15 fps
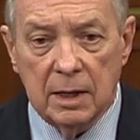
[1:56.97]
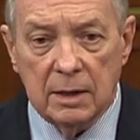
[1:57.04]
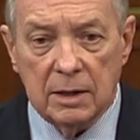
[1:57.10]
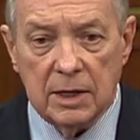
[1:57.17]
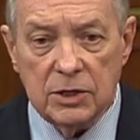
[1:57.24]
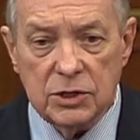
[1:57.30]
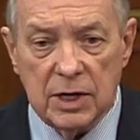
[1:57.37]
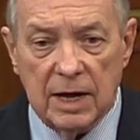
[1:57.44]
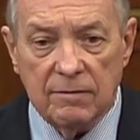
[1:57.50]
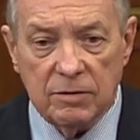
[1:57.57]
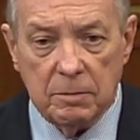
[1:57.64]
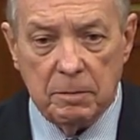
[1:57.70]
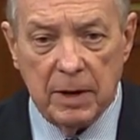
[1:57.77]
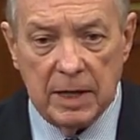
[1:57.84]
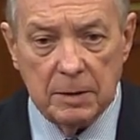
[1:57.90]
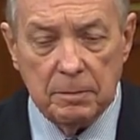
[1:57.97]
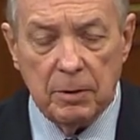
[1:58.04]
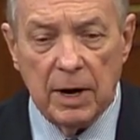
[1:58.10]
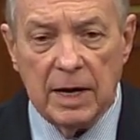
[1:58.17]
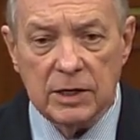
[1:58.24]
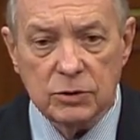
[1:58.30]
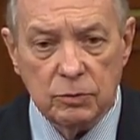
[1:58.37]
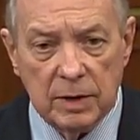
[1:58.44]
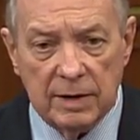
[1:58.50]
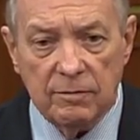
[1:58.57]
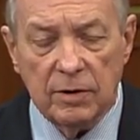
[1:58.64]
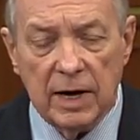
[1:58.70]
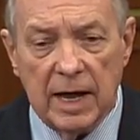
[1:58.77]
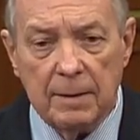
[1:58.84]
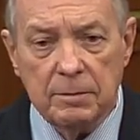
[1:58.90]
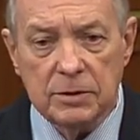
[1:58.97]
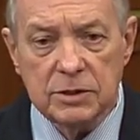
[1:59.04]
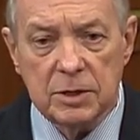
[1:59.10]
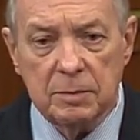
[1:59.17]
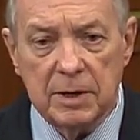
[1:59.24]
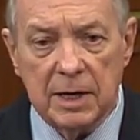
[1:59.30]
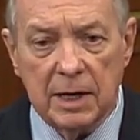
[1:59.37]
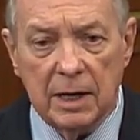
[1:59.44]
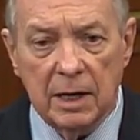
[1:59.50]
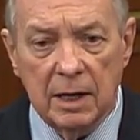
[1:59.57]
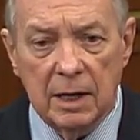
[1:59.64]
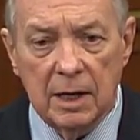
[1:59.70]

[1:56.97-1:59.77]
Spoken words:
they should have to pay the price, whatever it happens to be?